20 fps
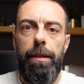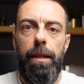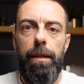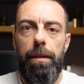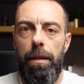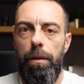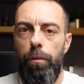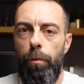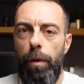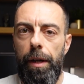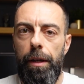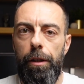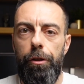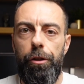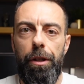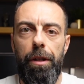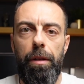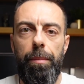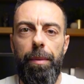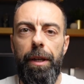this is where the
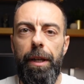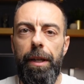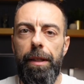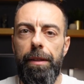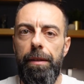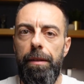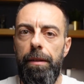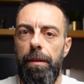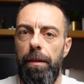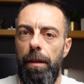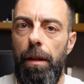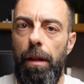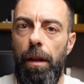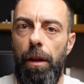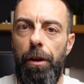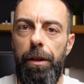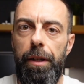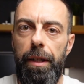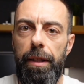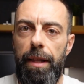journey begins.
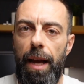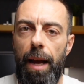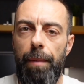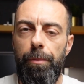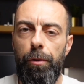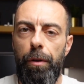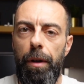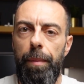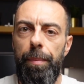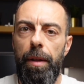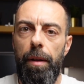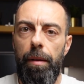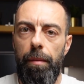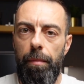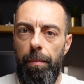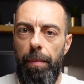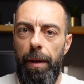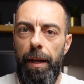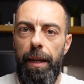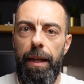Learning
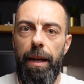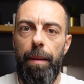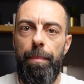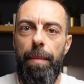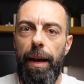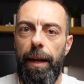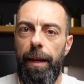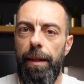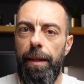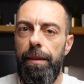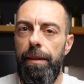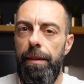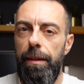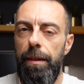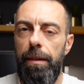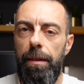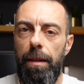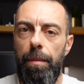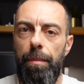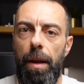TypeScript, building a backend
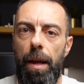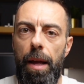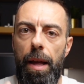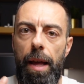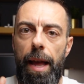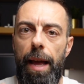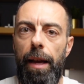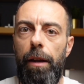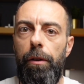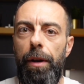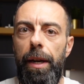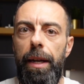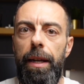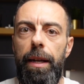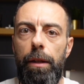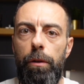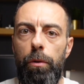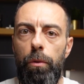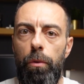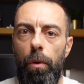system, and creating
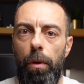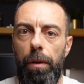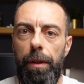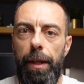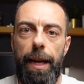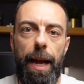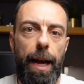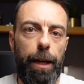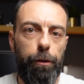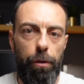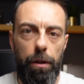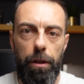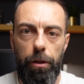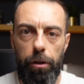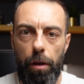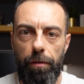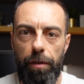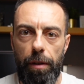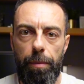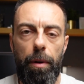a tool that actually
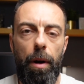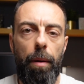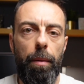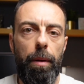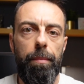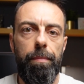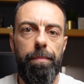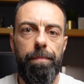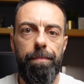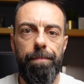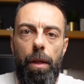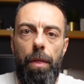solves a problem.